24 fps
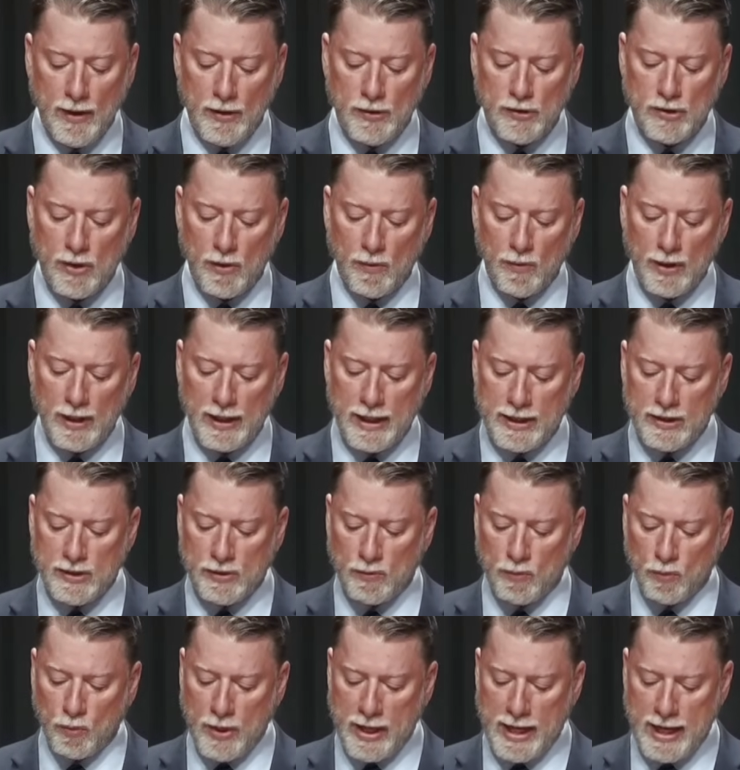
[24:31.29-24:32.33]
So
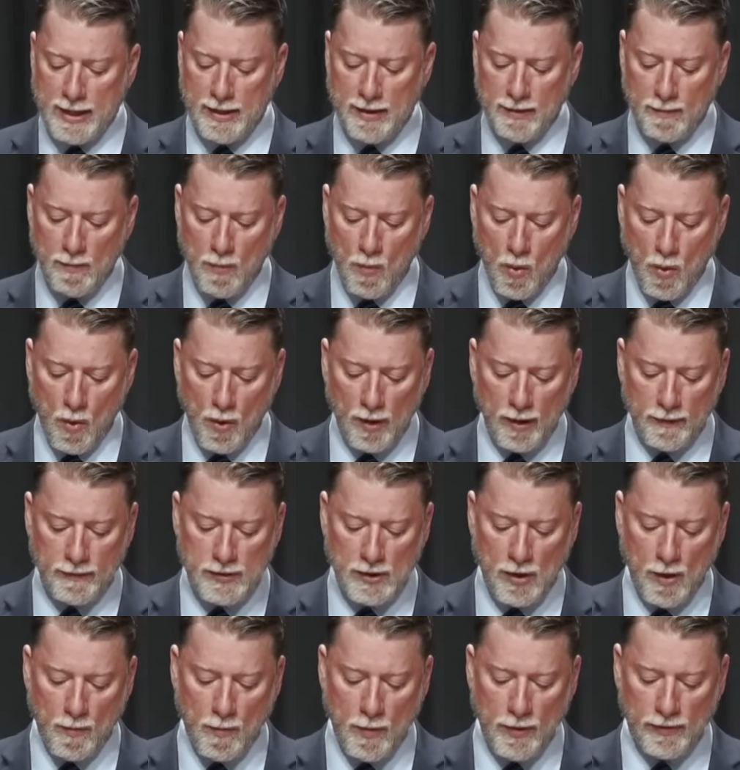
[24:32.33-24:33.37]
let's read more of
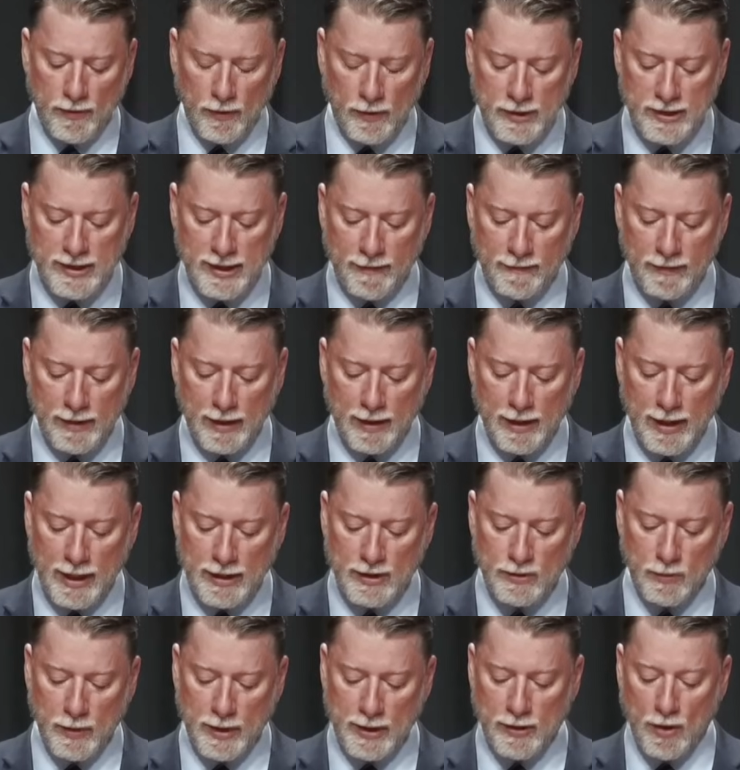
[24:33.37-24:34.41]
Psalm 137 and
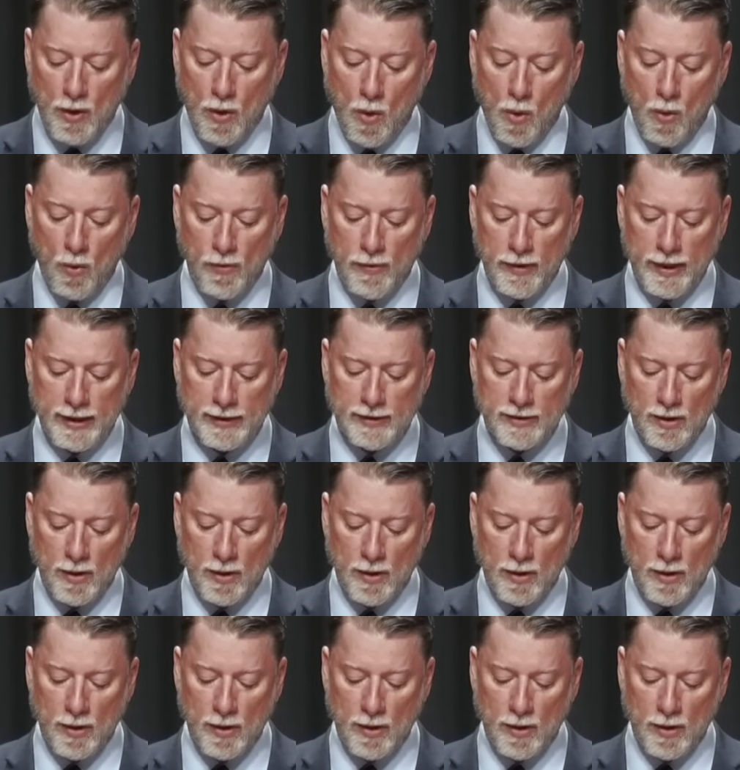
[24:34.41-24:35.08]
let's read the whole thing.